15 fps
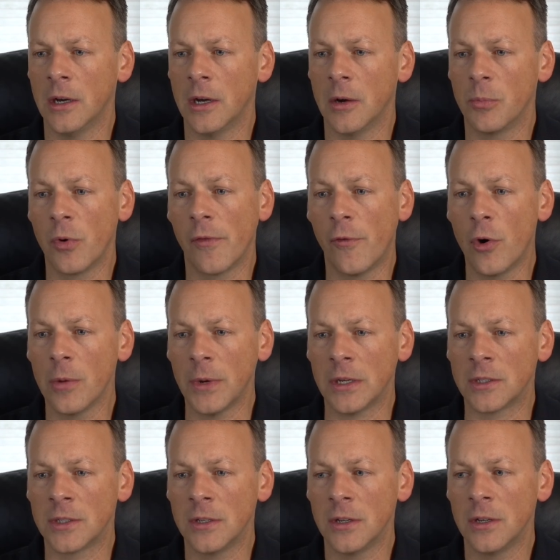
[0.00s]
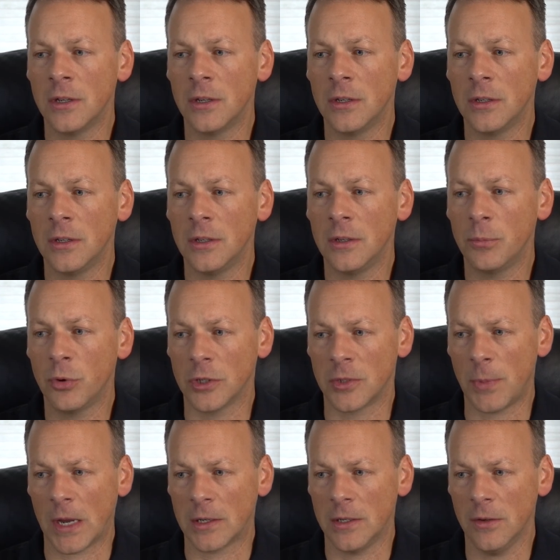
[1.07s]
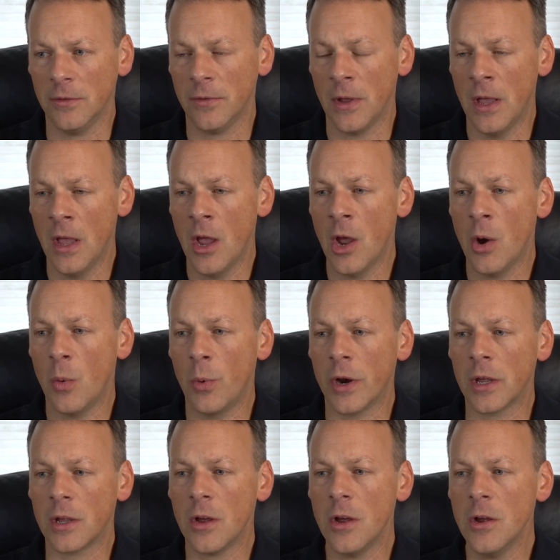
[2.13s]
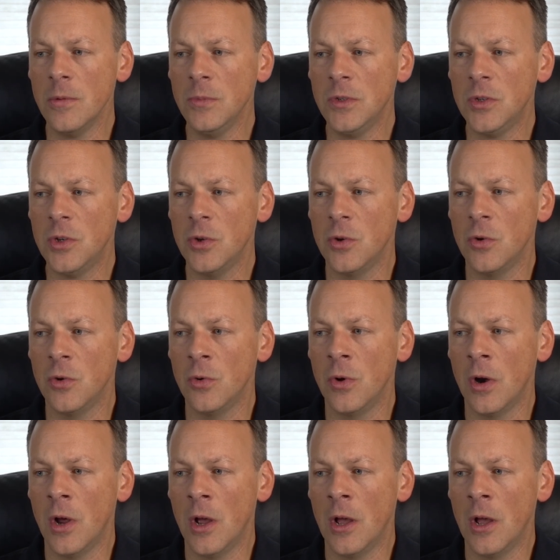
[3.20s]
uh, performance perspective. When it comes to